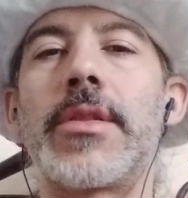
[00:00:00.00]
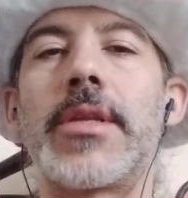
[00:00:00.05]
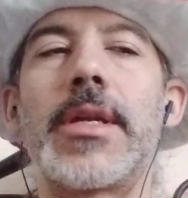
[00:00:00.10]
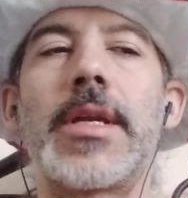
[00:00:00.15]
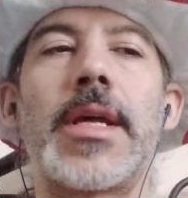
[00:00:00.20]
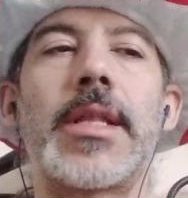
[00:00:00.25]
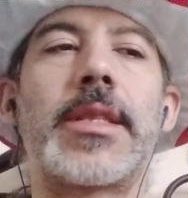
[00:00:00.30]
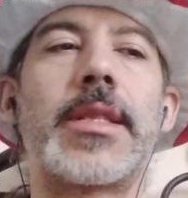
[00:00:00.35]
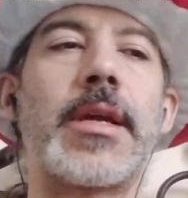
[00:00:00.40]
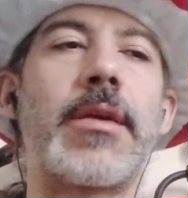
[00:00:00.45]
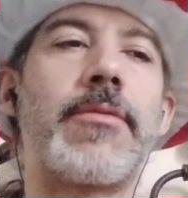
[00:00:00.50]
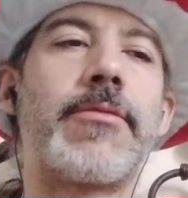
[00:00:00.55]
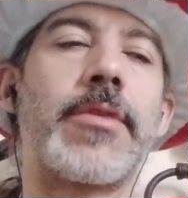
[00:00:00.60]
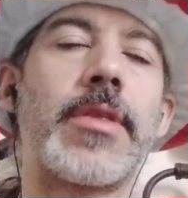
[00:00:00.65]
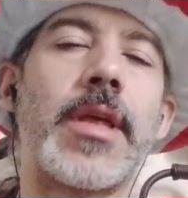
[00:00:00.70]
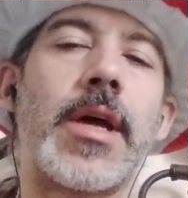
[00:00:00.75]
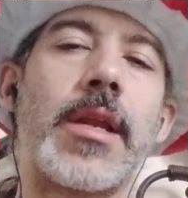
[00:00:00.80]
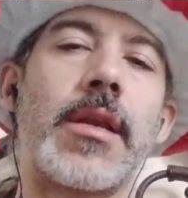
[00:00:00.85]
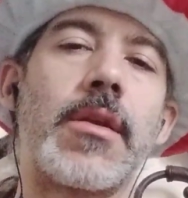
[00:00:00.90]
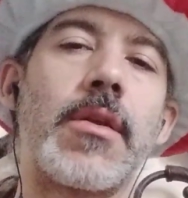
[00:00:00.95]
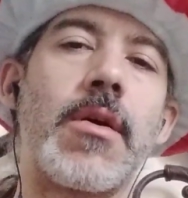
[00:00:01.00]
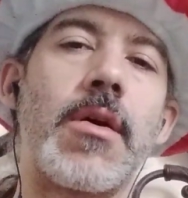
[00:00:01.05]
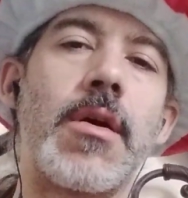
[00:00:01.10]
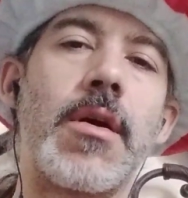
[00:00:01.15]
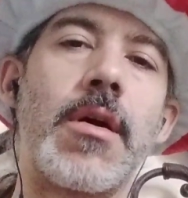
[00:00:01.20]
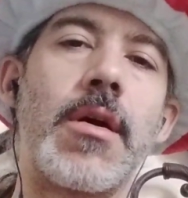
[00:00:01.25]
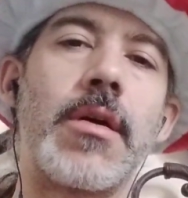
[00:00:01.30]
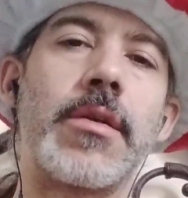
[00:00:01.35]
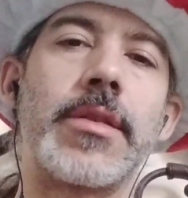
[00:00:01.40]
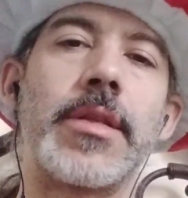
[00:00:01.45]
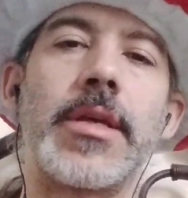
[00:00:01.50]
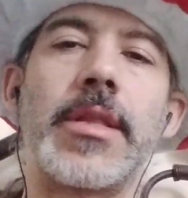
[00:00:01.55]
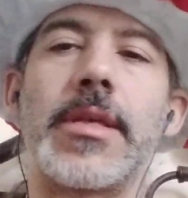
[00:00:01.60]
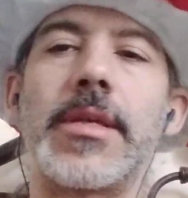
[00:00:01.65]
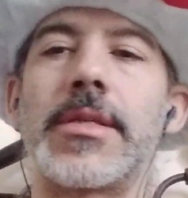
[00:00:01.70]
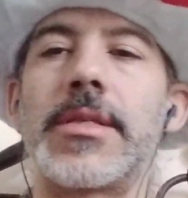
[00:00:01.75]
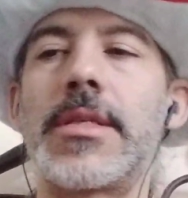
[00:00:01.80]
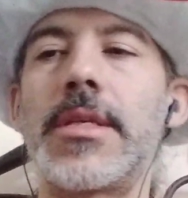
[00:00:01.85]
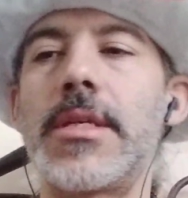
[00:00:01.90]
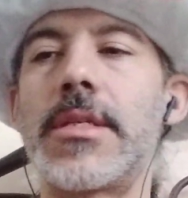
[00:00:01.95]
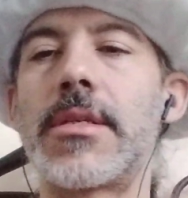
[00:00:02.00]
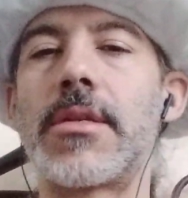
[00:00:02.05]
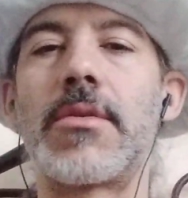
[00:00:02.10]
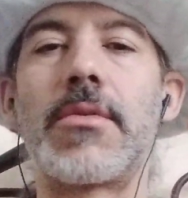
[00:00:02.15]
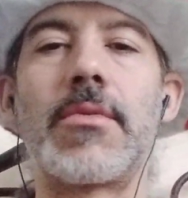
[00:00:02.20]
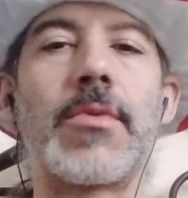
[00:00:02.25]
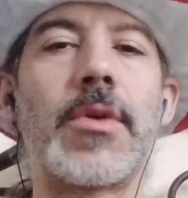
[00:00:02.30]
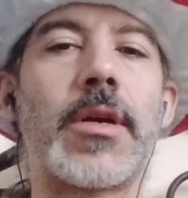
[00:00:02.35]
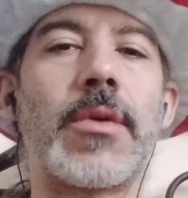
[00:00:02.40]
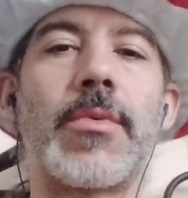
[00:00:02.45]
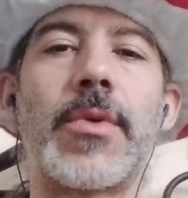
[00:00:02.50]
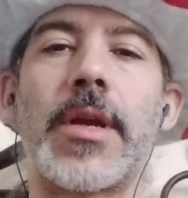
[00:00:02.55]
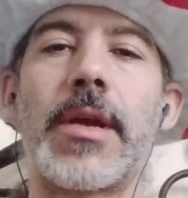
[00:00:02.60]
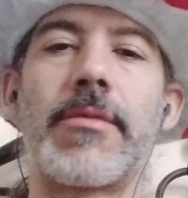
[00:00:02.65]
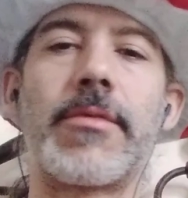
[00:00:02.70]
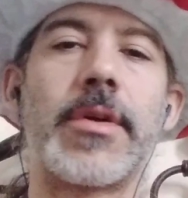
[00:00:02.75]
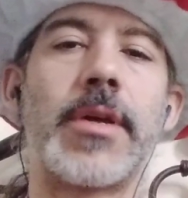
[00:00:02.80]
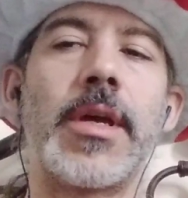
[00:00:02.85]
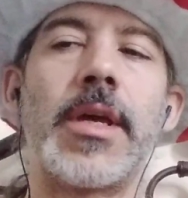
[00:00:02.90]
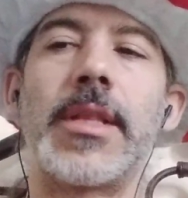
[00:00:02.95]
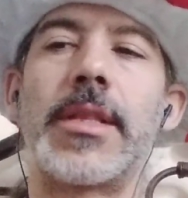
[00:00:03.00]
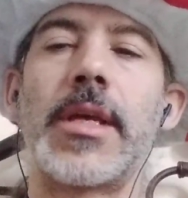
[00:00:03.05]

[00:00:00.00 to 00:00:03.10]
They're not there for that long. They're seasonal work or whatever.